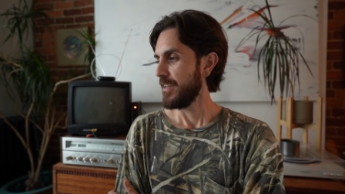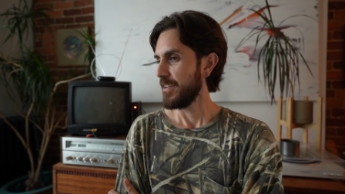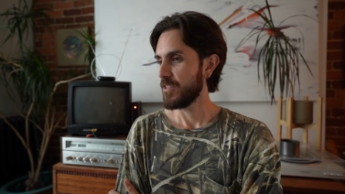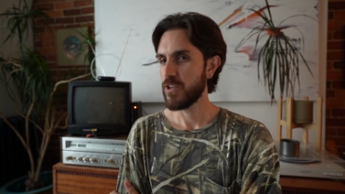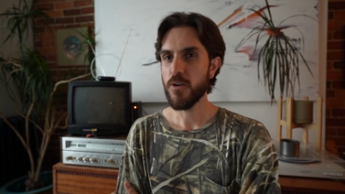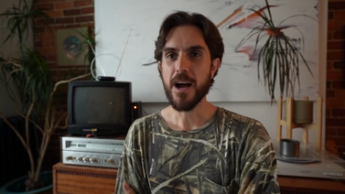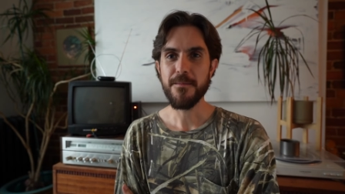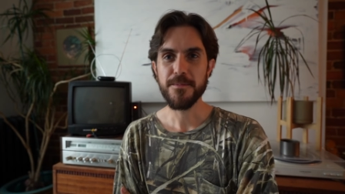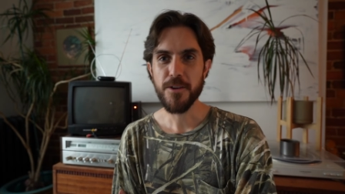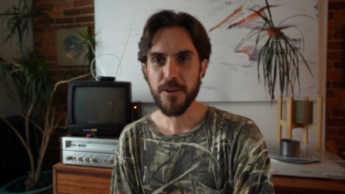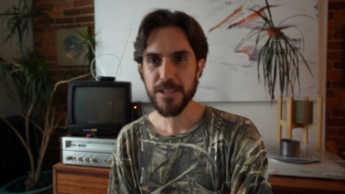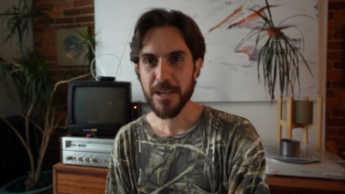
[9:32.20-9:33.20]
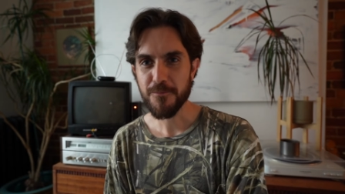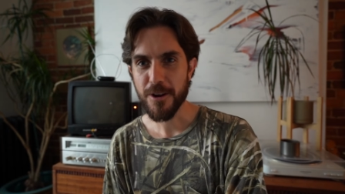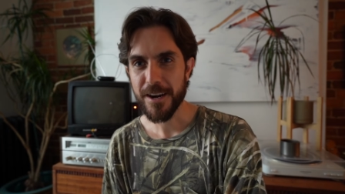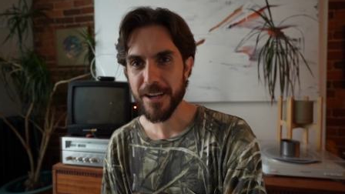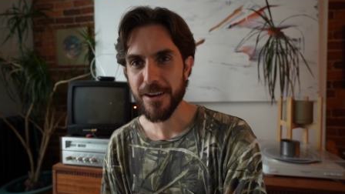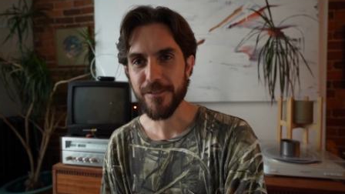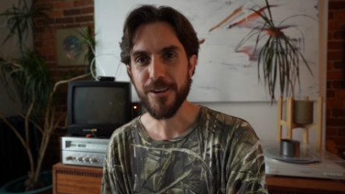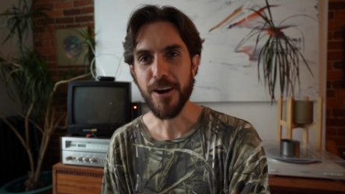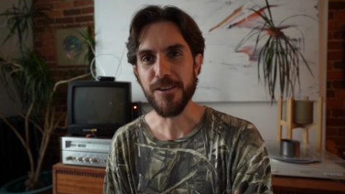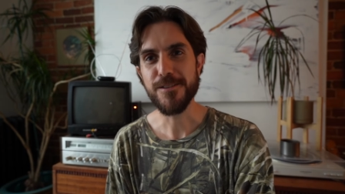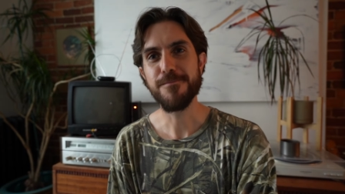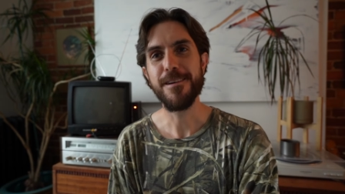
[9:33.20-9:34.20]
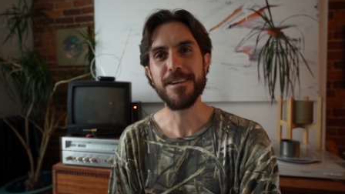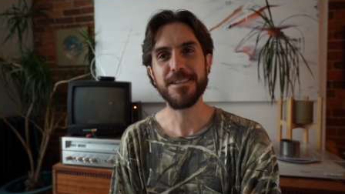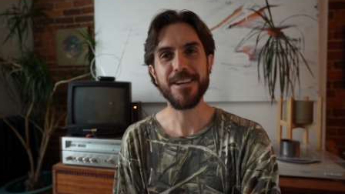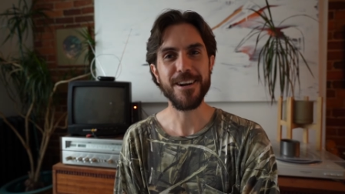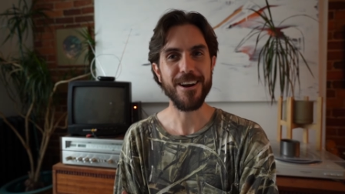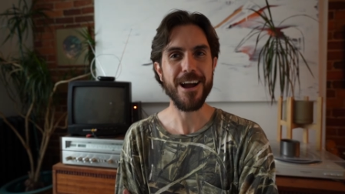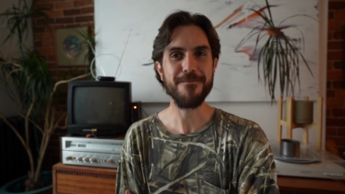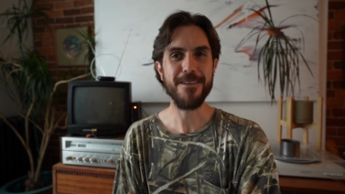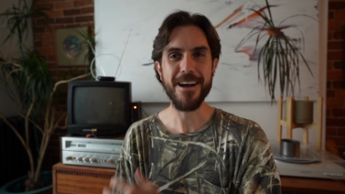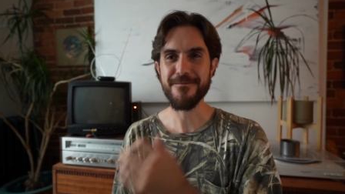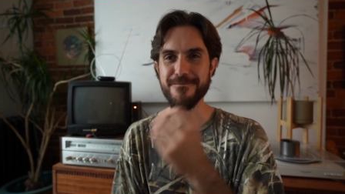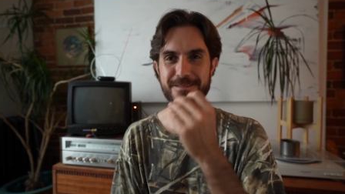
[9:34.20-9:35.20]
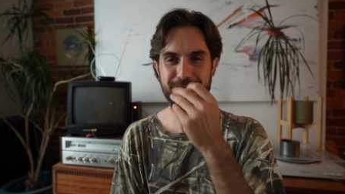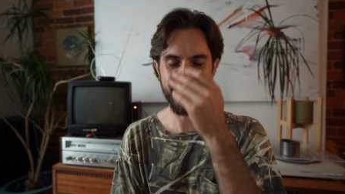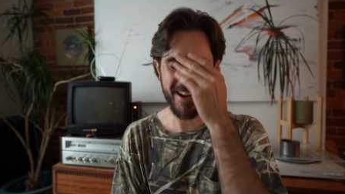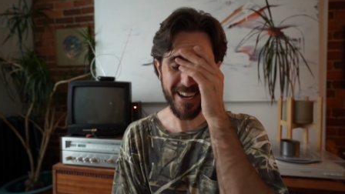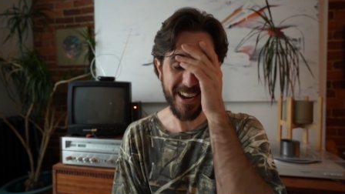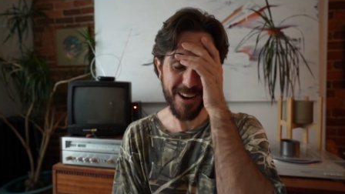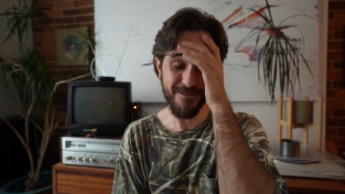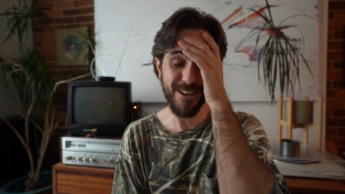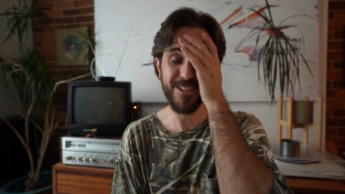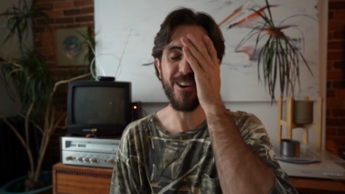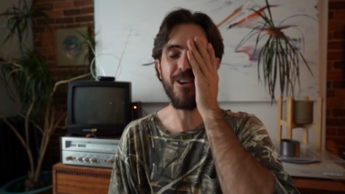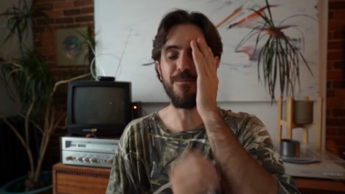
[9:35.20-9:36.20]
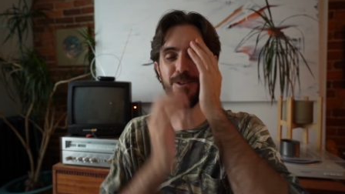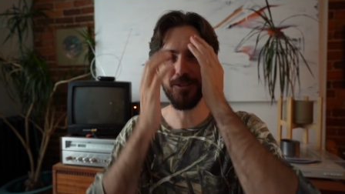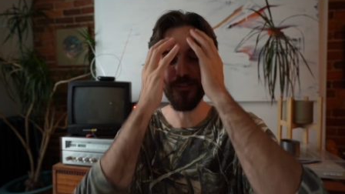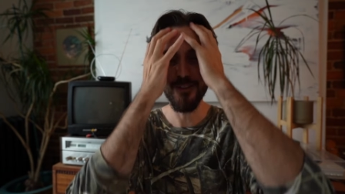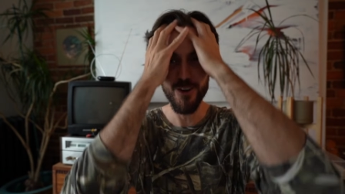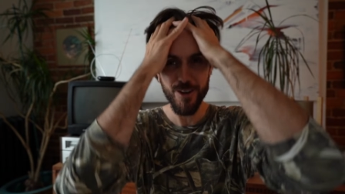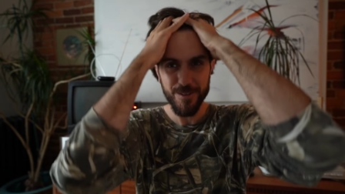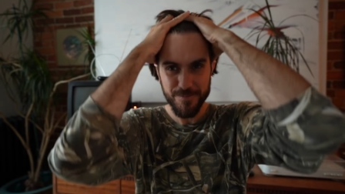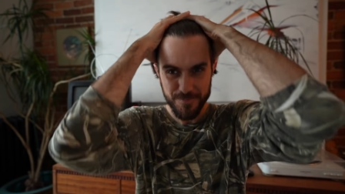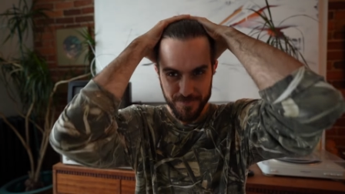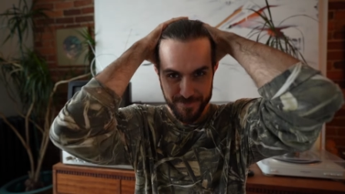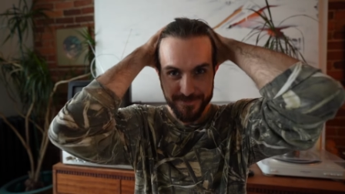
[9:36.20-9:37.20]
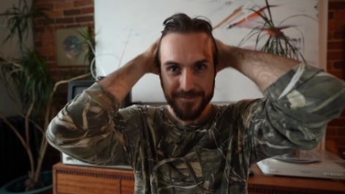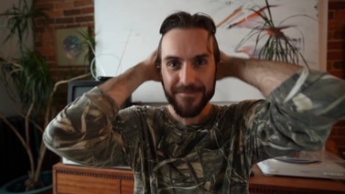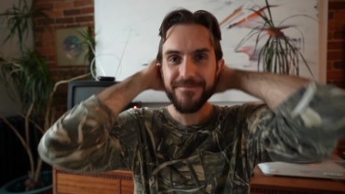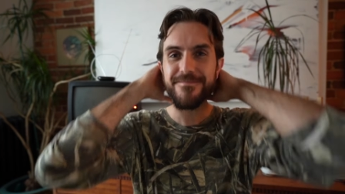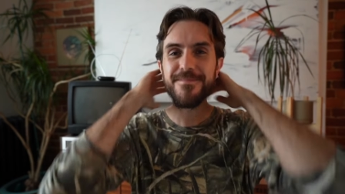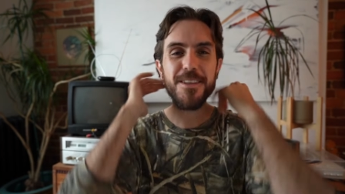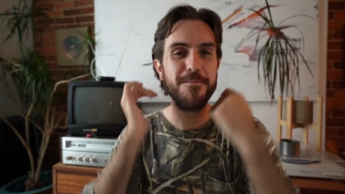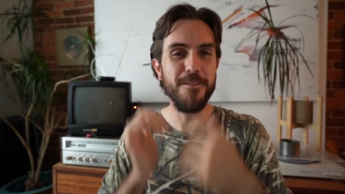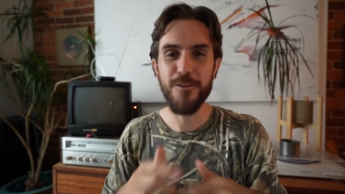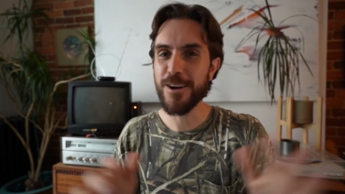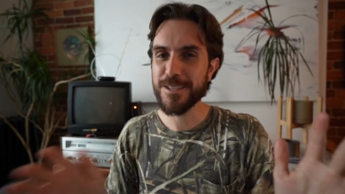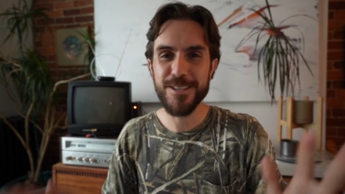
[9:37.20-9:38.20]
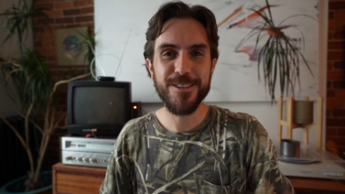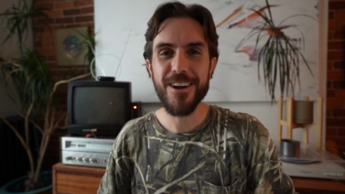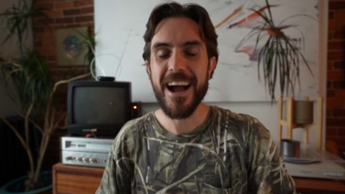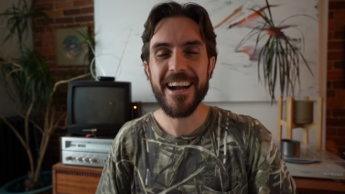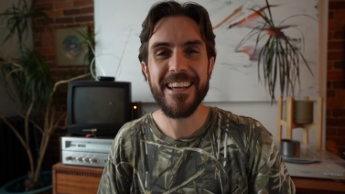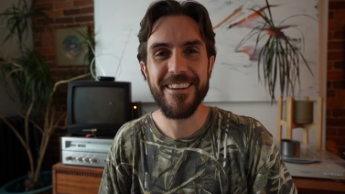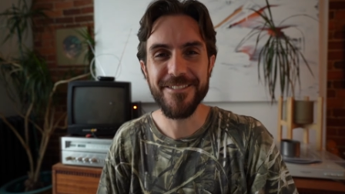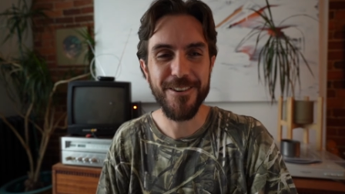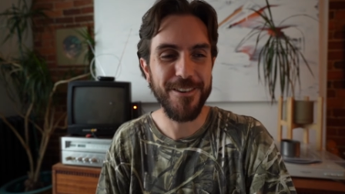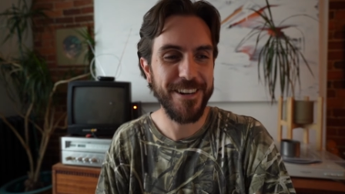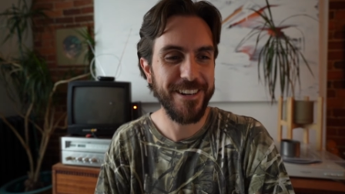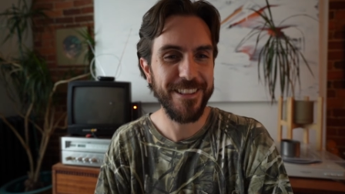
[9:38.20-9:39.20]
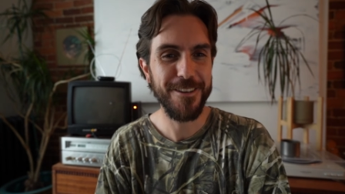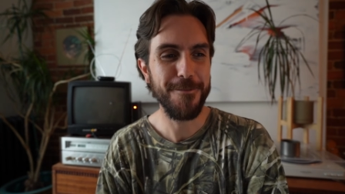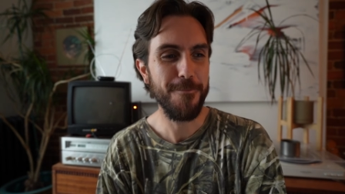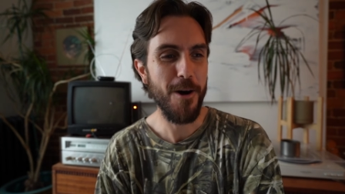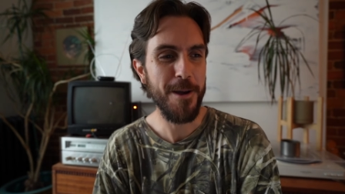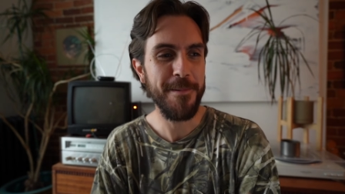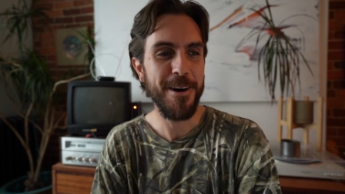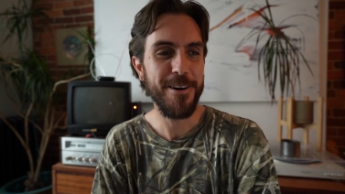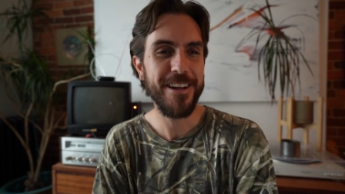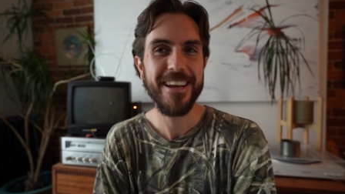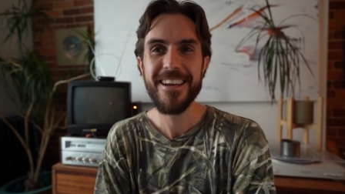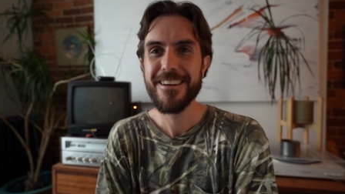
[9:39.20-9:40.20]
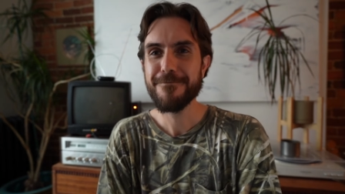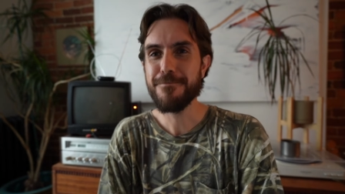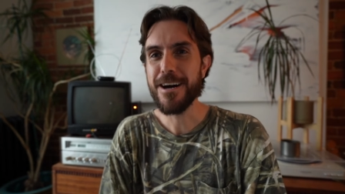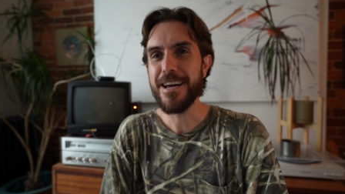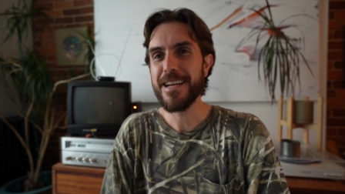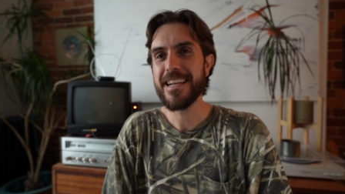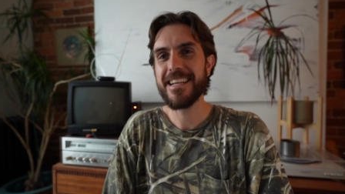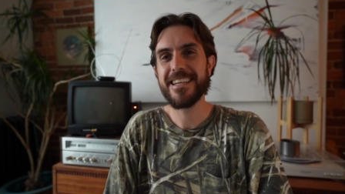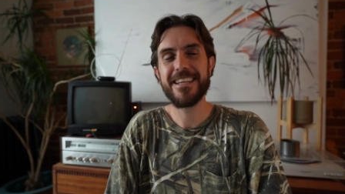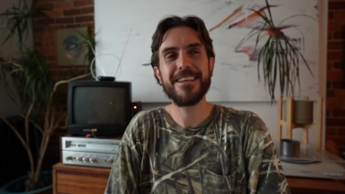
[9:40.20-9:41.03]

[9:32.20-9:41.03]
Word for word: So I notice I'm running out of card space here. I'm, I'm my camera is almost full. My voice is cracking. I'm going into little boy mode. But